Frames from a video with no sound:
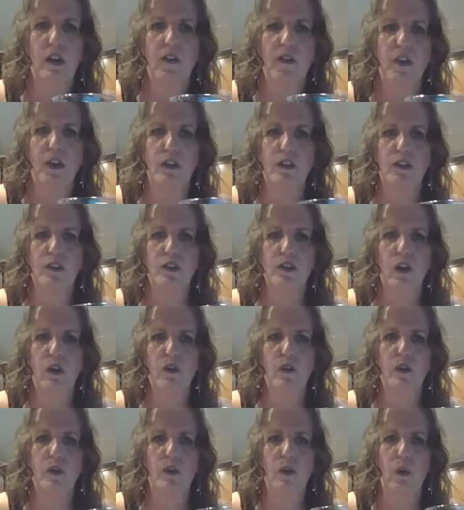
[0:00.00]
They're
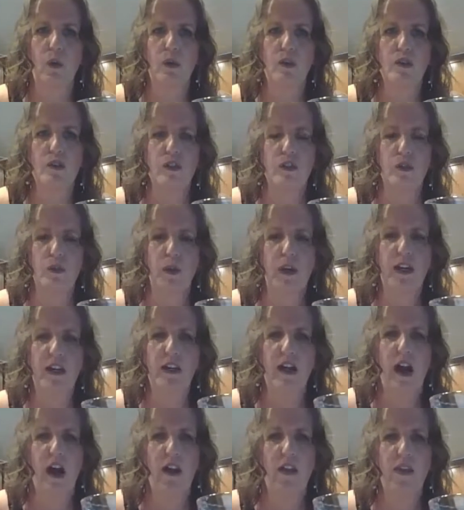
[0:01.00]
so gorgeous. We
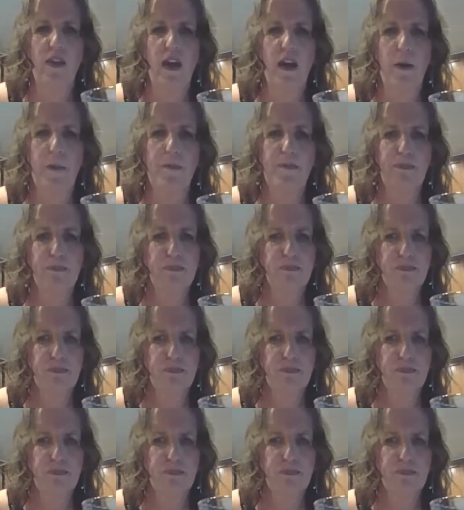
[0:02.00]
got them